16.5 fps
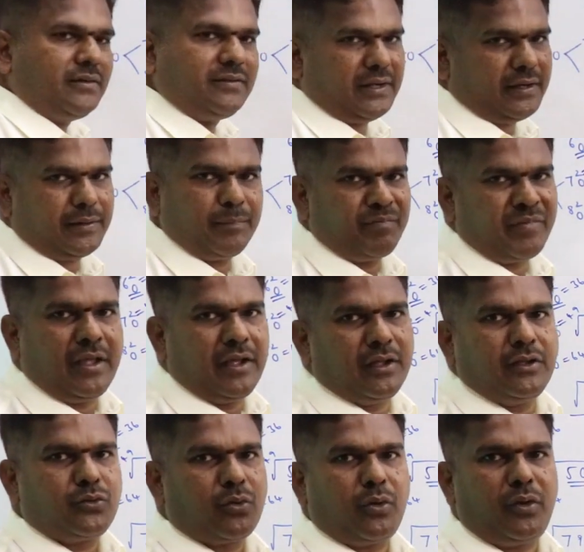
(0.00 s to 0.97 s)
That's it.
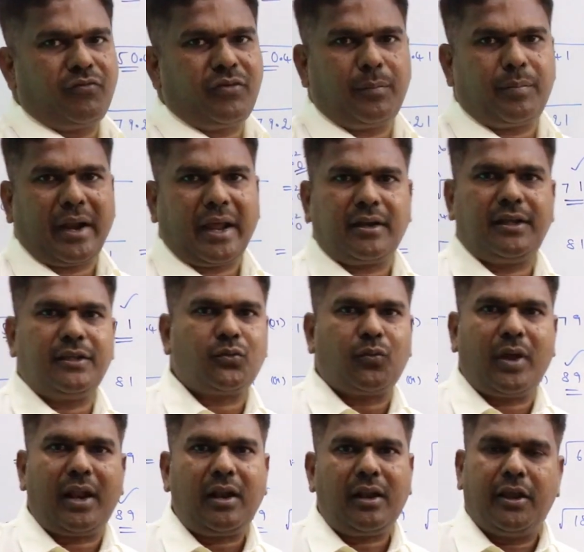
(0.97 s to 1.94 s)
So if you
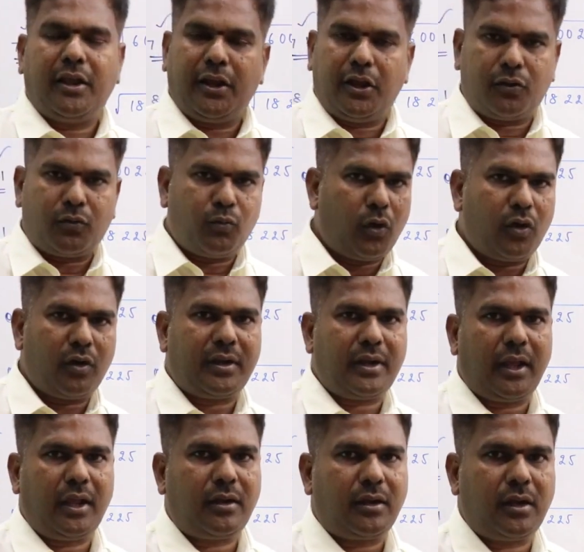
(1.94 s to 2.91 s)
practice well, it
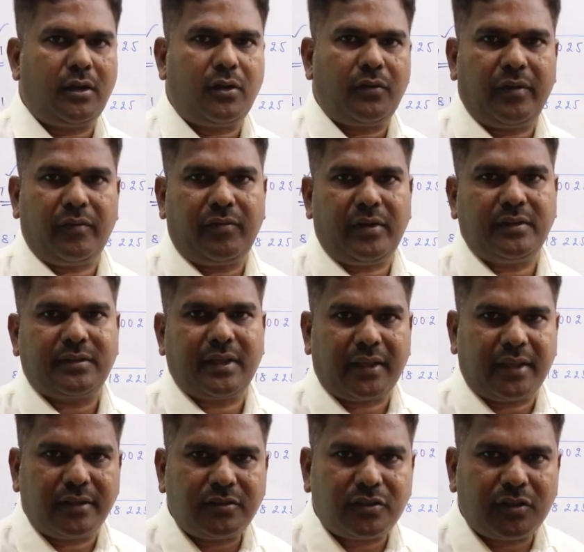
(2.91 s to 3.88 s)
won't take 10 to 15
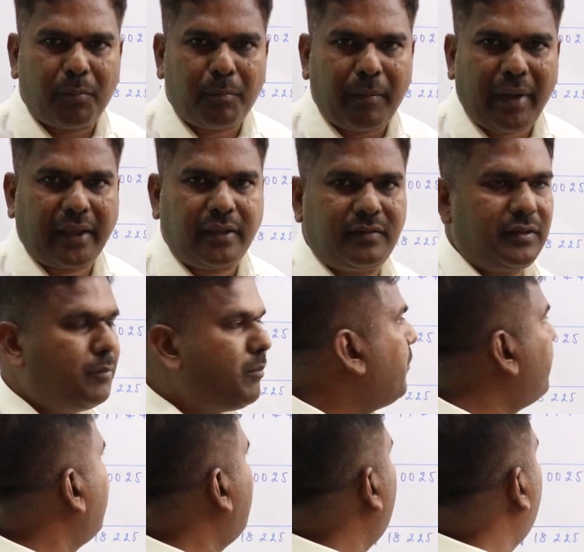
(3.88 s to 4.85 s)
seconds
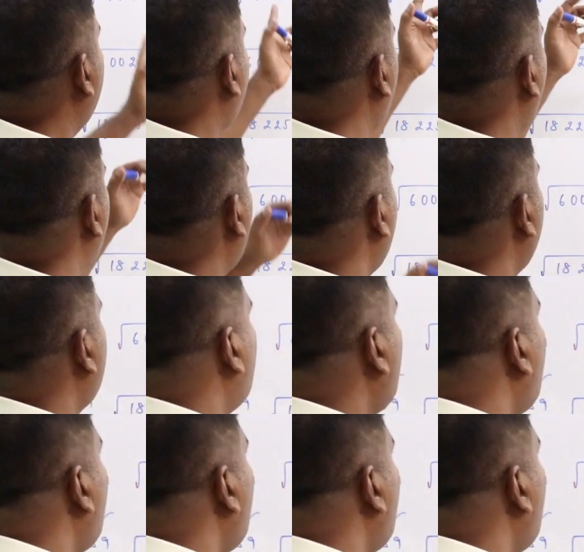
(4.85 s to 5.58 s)
maximum. Now come